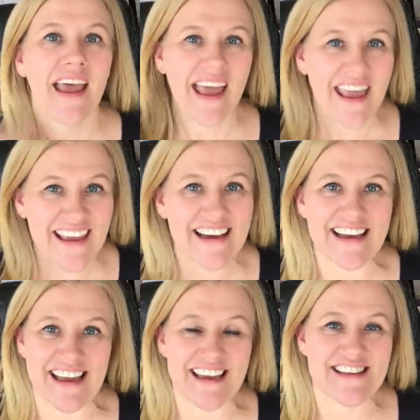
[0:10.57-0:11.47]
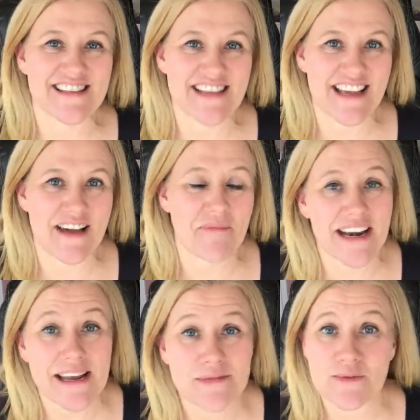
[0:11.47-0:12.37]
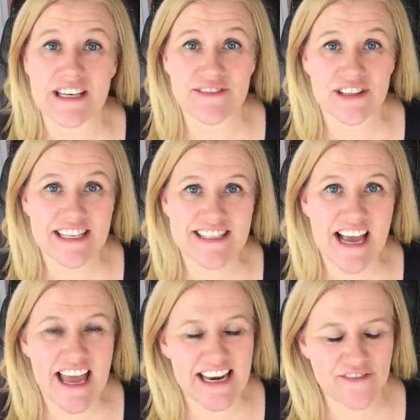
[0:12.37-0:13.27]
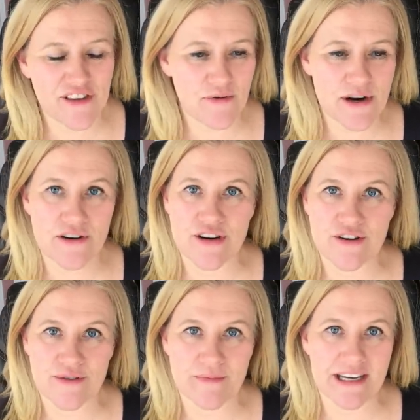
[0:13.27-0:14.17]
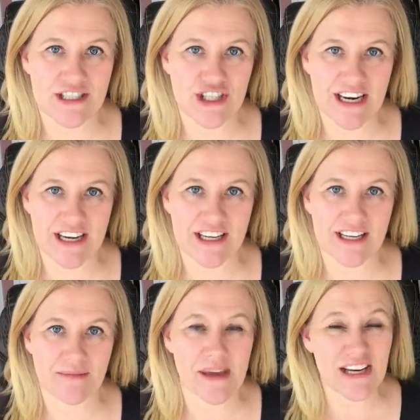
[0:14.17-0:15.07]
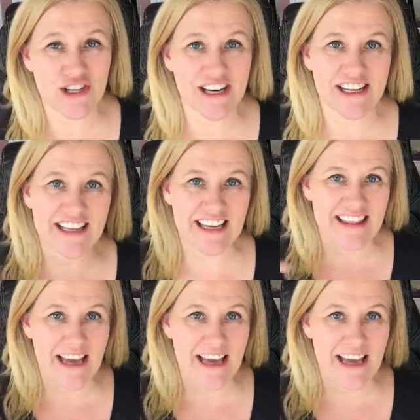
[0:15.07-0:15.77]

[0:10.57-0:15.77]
Hey guys, my name's Wendy Valencia, and if you are new to my channel, make sure you click